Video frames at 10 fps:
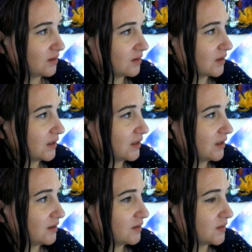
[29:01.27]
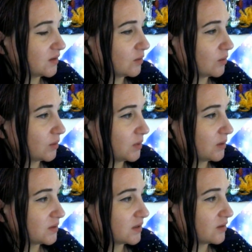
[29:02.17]
Okay, so we won't be able
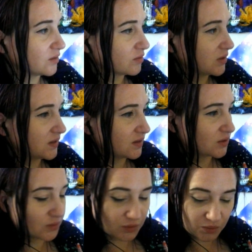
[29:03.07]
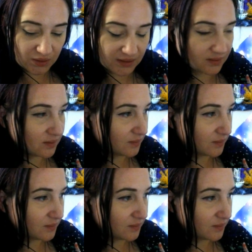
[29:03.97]
to unlock research for a while.